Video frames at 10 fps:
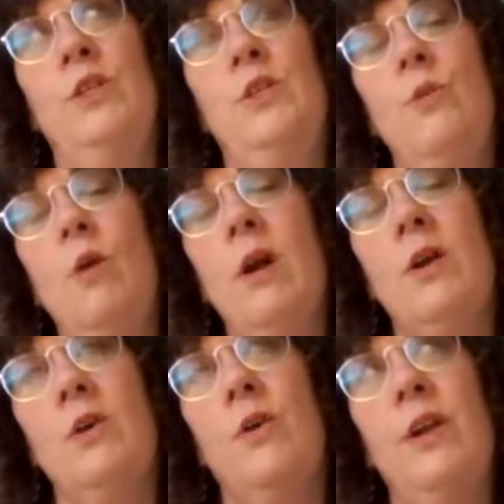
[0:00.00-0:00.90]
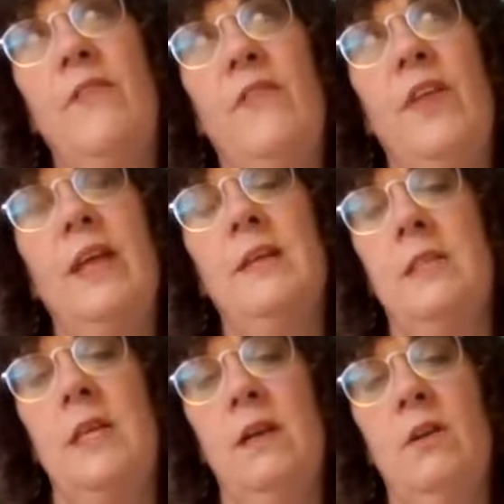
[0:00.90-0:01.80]
do our good
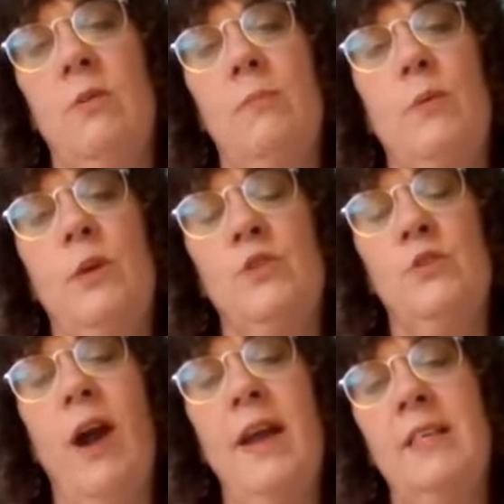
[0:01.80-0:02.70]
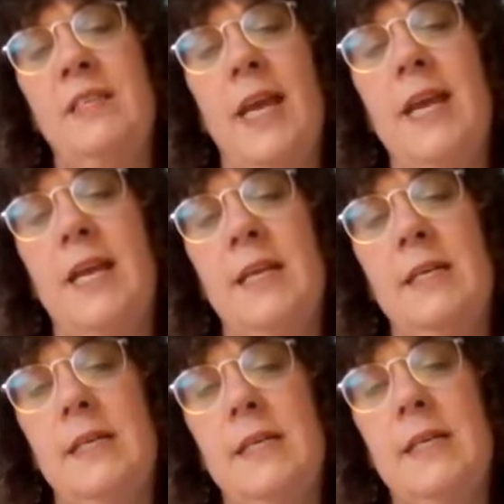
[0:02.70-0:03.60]
things here, but we try to take it